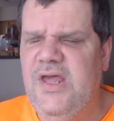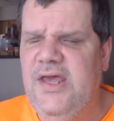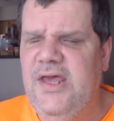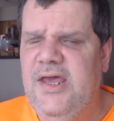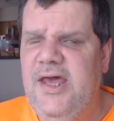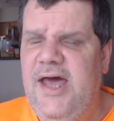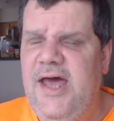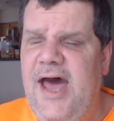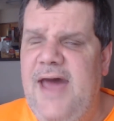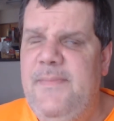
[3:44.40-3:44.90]

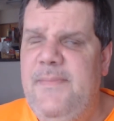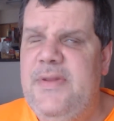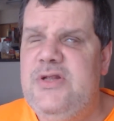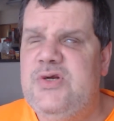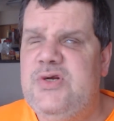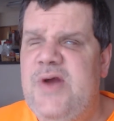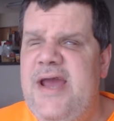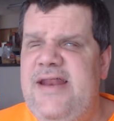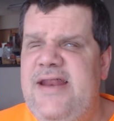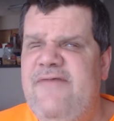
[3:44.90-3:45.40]
I've been
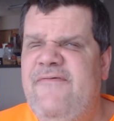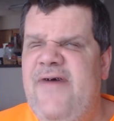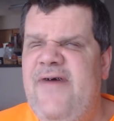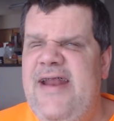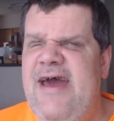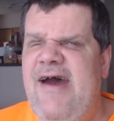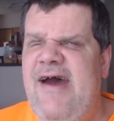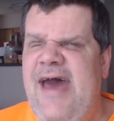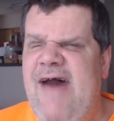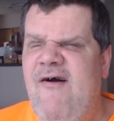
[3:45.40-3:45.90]
trying to find out
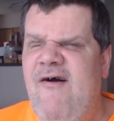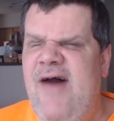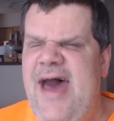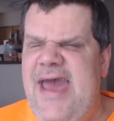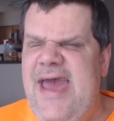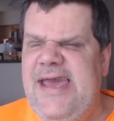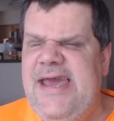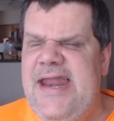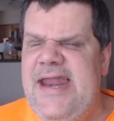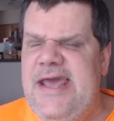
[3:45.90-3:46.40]
how high
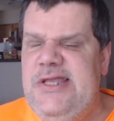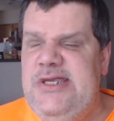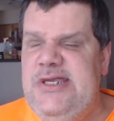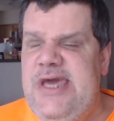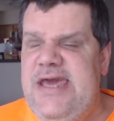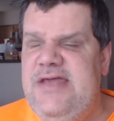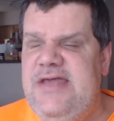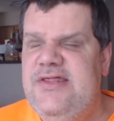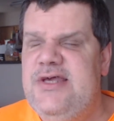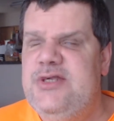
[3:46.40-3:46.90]
can I
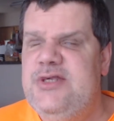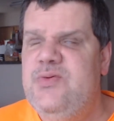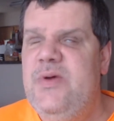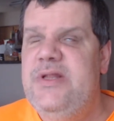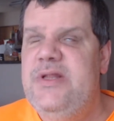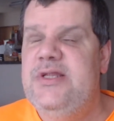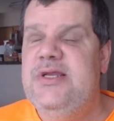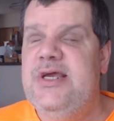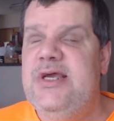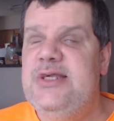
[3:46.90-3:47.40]
take this one,
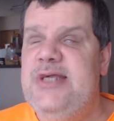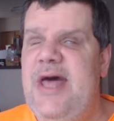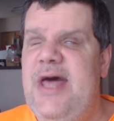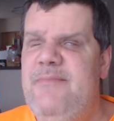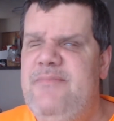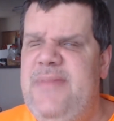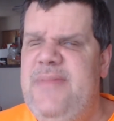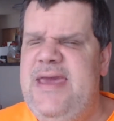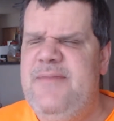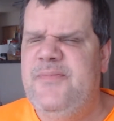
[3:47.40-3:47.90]
because
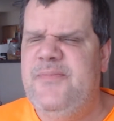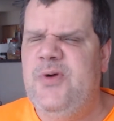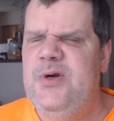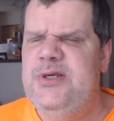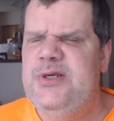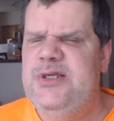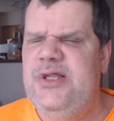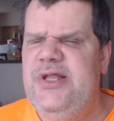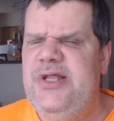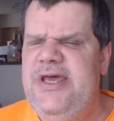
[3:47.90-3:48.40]
me
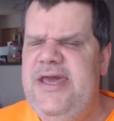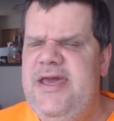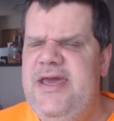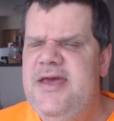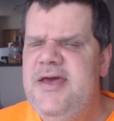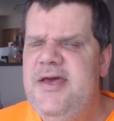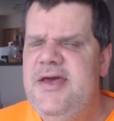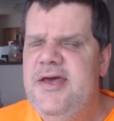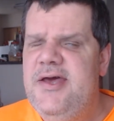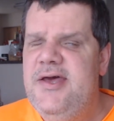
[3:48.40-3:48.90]
personally,
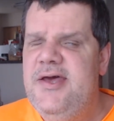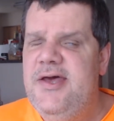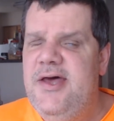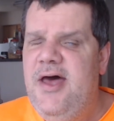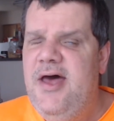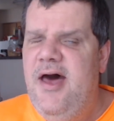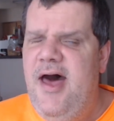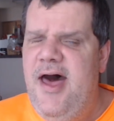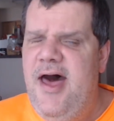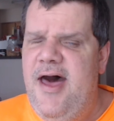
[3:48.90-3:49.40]

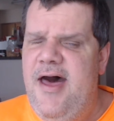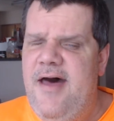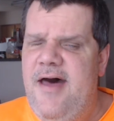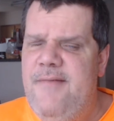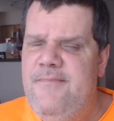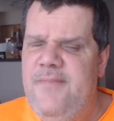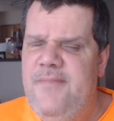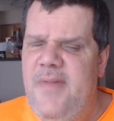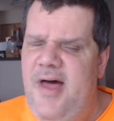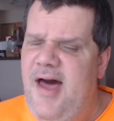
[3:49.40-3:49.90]

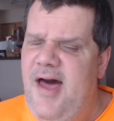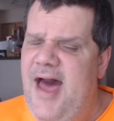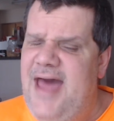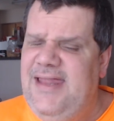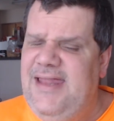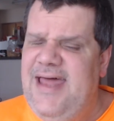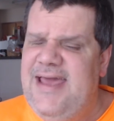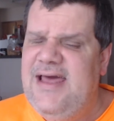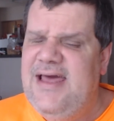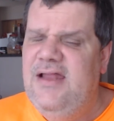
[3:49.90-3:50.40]
I
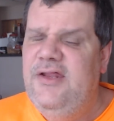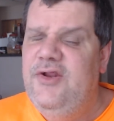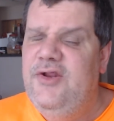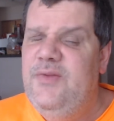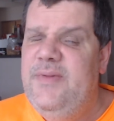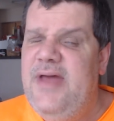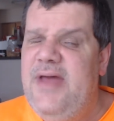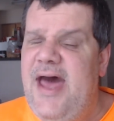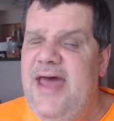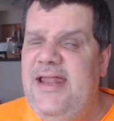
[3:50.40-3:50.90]

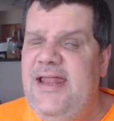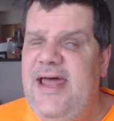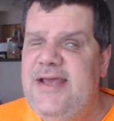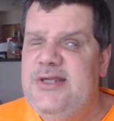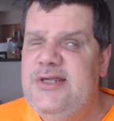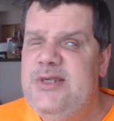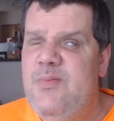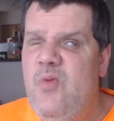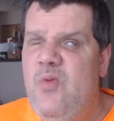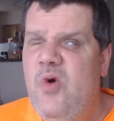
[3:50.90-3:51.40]
like
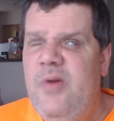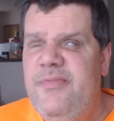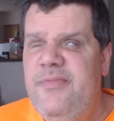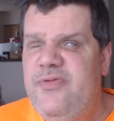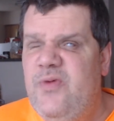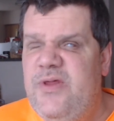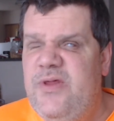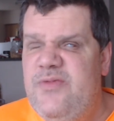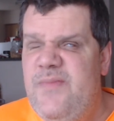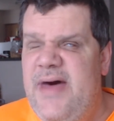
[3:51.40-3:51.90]
some warmth
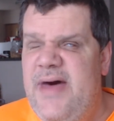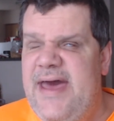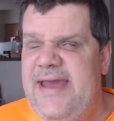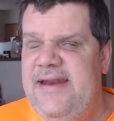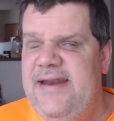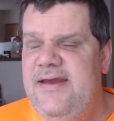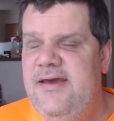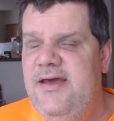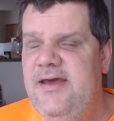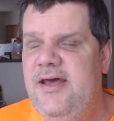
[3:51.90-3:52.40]
with mine,
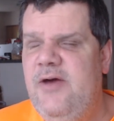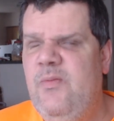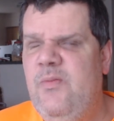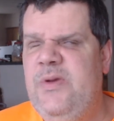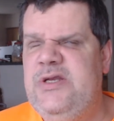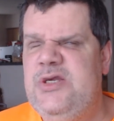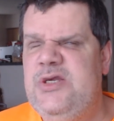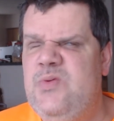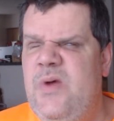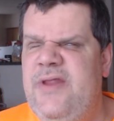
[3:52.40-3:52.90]
which
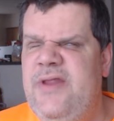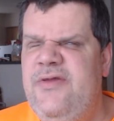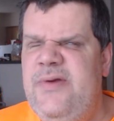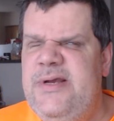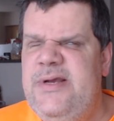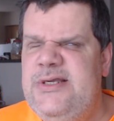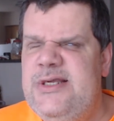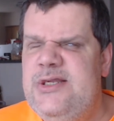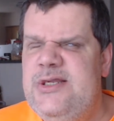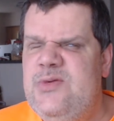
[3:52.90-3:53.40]
is one of the
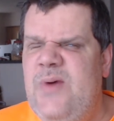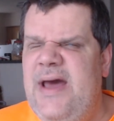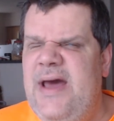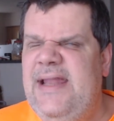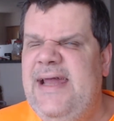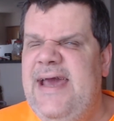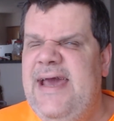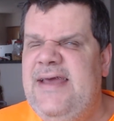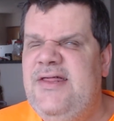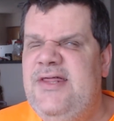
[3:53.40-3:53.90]
reasons why I
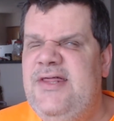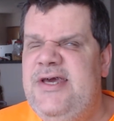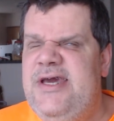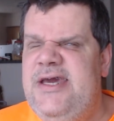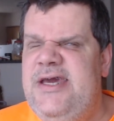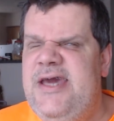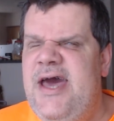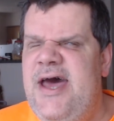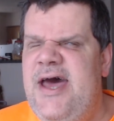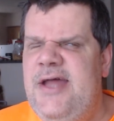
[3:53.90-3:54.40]
like
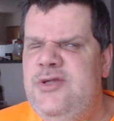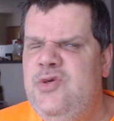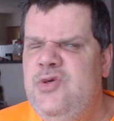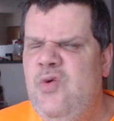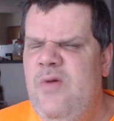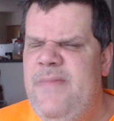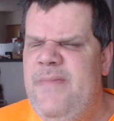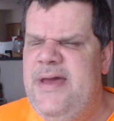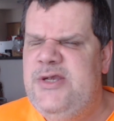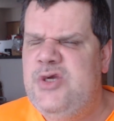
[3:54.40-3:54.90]
the dual
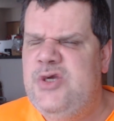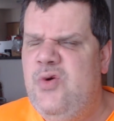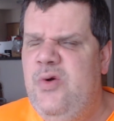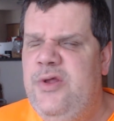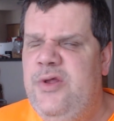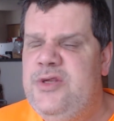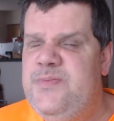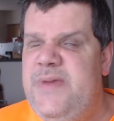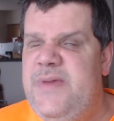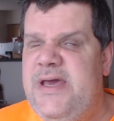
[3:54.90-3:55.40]
mesh
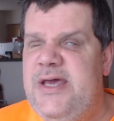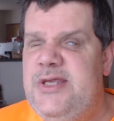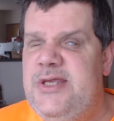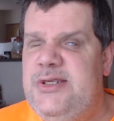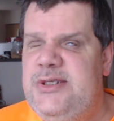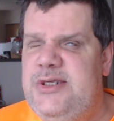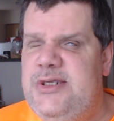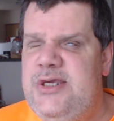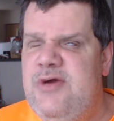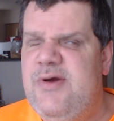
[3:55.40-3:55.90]
coils, because
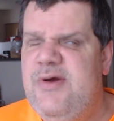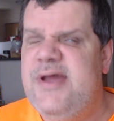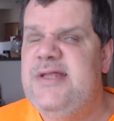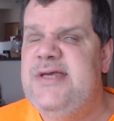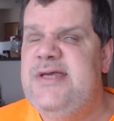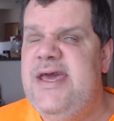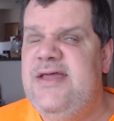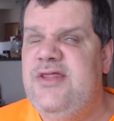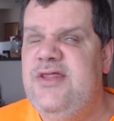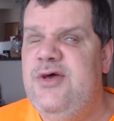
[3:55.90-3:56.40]
you can
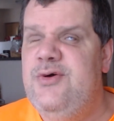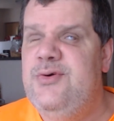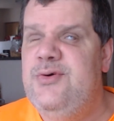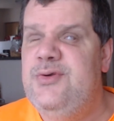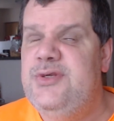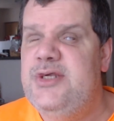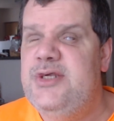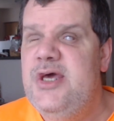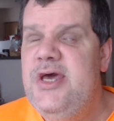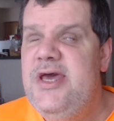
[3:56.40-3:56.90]
take
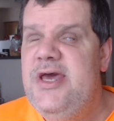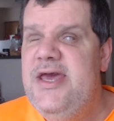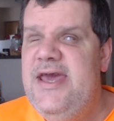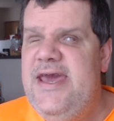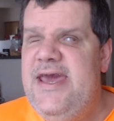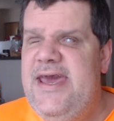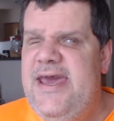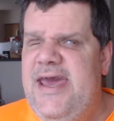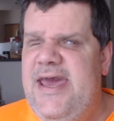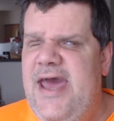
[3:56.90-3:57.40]
those,
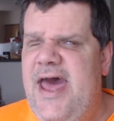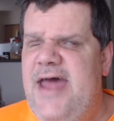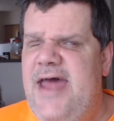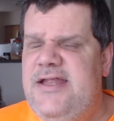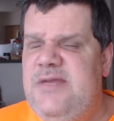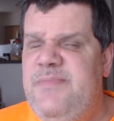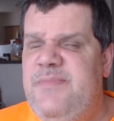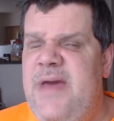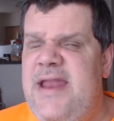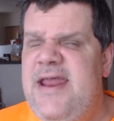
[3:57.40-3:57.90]

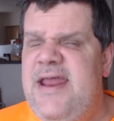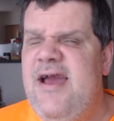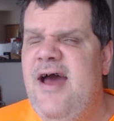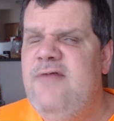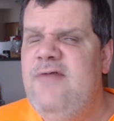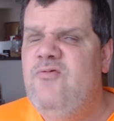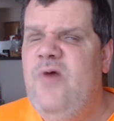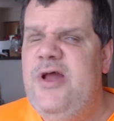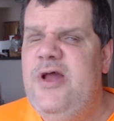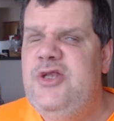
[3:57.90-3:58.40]
depending on
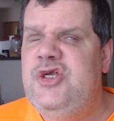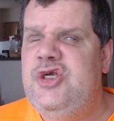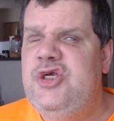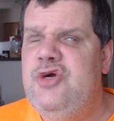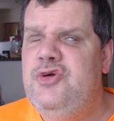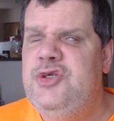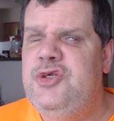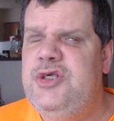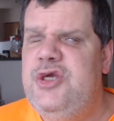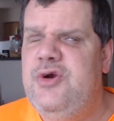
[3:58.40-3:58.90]
what
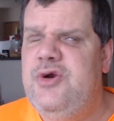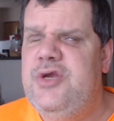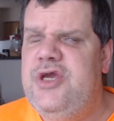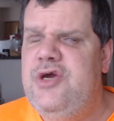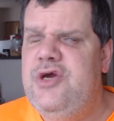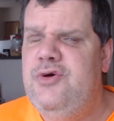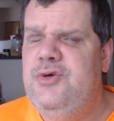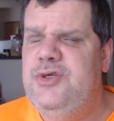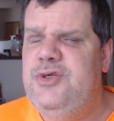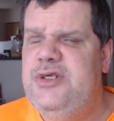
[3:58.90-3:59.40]
juice you're
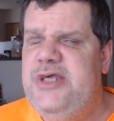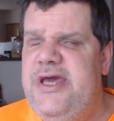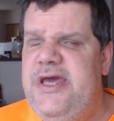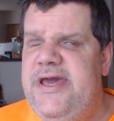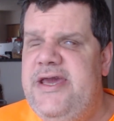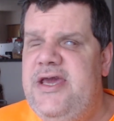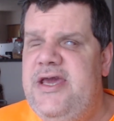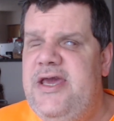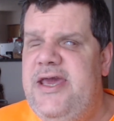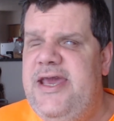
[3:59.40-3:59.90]

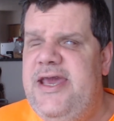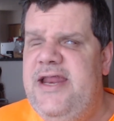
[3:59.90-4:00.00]
using, anywhere